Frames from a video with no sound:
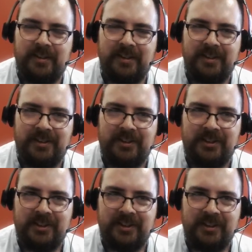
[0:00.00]

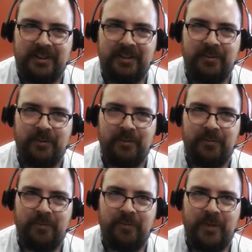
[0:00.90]
she
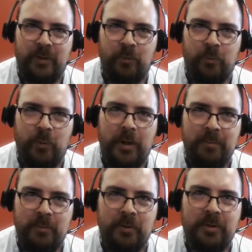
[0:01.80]
felt way
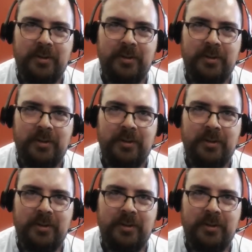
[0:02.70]
more